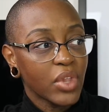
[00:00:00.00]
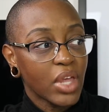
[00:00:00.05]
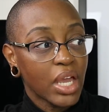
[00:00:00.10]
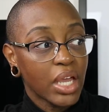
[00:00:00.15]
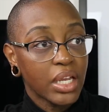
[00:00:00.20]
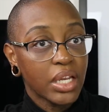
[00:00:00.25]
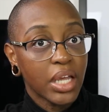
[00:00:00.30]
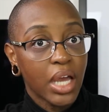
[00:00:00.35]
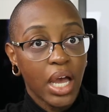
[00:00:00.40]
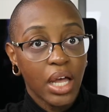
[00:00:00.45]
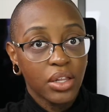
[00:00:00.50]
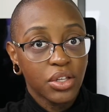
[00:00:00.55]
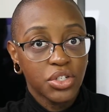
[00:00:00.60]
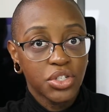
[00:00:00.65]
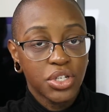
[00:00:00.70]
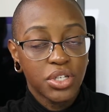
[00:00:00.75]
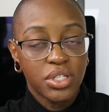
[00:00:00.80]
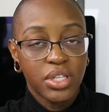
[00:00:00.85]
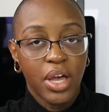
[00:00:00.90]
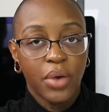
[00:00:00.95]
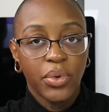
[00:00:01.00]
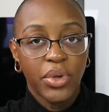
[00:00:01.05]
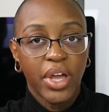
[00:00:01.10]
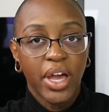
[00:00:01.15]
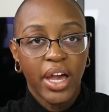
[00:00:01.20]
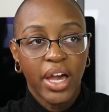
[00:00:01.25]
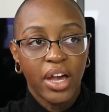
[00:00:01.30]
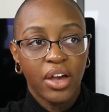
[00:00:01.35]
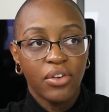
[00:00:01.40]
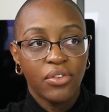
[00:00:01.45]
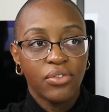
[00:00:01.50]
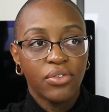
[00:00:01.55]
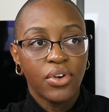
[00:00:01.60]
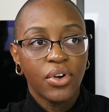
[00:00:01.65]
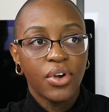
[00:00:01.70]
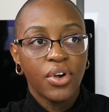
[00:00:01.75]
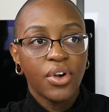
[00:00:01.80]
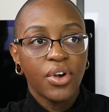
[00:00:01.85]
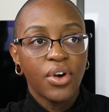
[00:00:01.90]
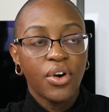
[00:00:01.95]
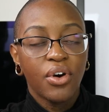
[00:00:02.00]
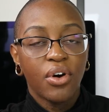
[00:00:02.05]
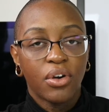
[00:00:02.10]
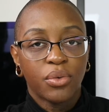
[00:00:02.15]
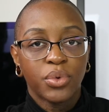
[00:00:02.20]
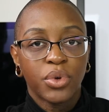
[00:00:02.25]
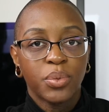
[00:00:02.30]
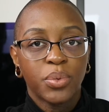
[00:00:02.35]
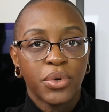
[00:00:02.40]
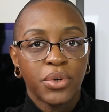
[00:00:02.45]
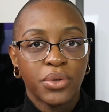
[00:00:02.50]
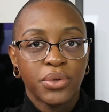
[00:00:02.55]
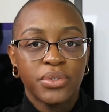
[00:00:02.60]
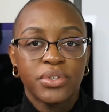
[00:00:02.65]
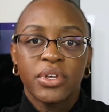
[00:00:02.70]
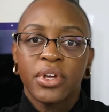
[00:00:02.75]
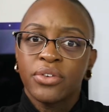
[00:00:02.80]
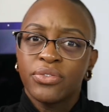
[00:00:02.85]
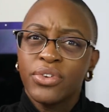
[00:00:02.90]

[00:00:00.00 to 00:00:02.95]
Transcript: ideologies that we have on reproducing.